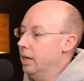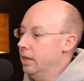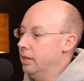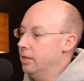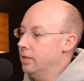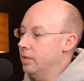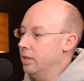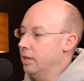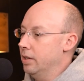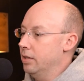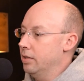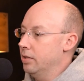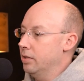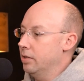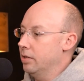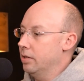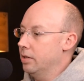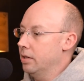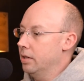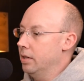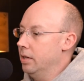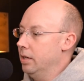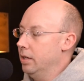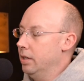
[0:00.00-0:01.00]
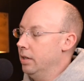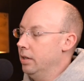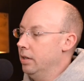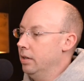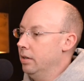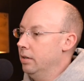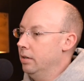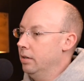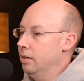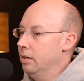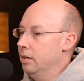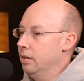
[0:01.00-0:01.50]
It's the
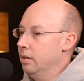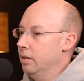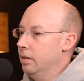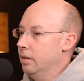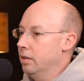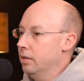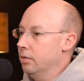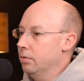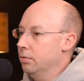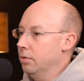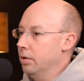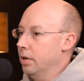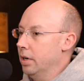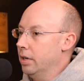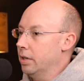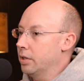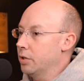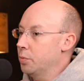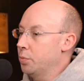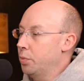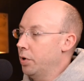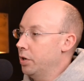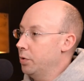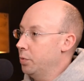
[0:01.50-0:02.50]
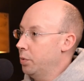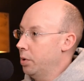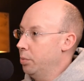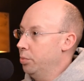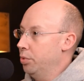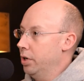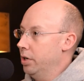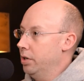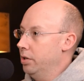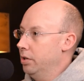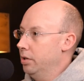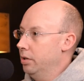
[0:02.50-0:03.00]
Expressway
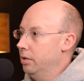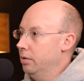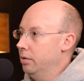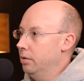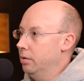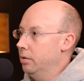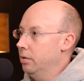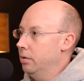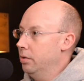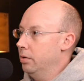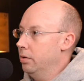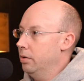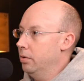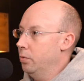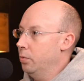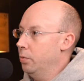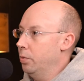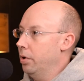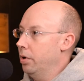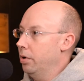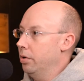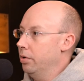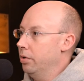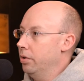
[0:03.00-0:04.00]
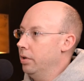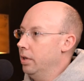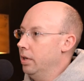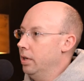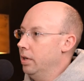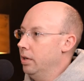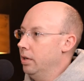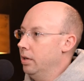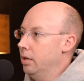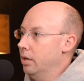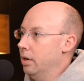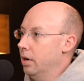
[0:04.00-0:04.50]
Bridge, where
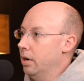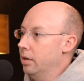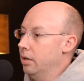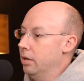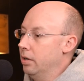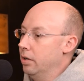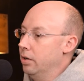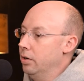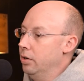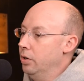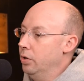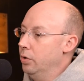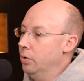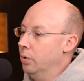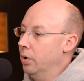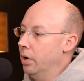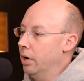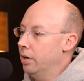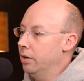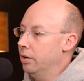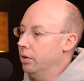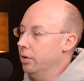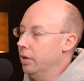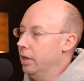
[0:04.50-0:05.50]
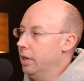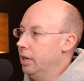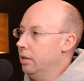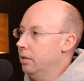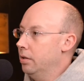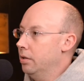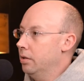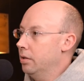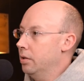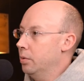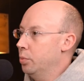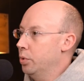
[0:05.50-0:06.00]
a new
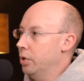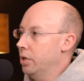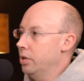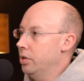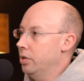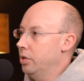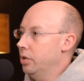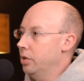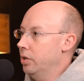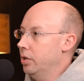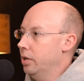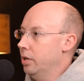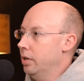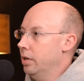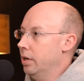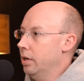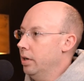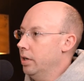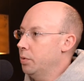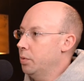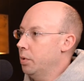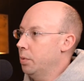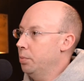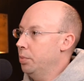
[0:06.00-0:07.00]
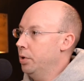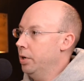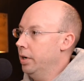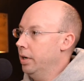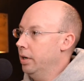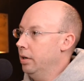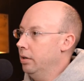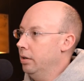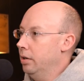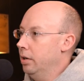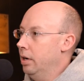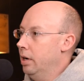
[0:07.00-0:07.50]
underneath the bridge has been put
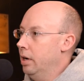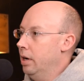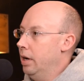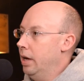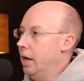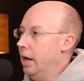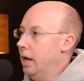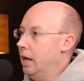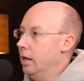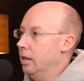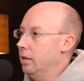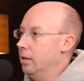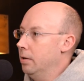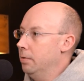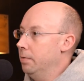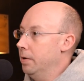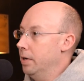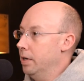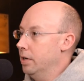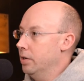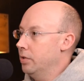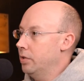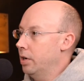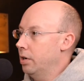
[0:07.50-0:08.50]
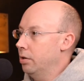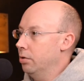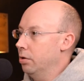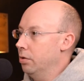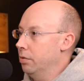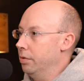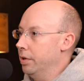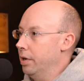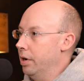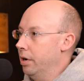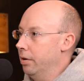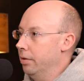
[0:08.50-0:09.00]
in, and the fitness center
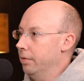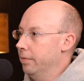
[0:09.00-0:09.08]
over there.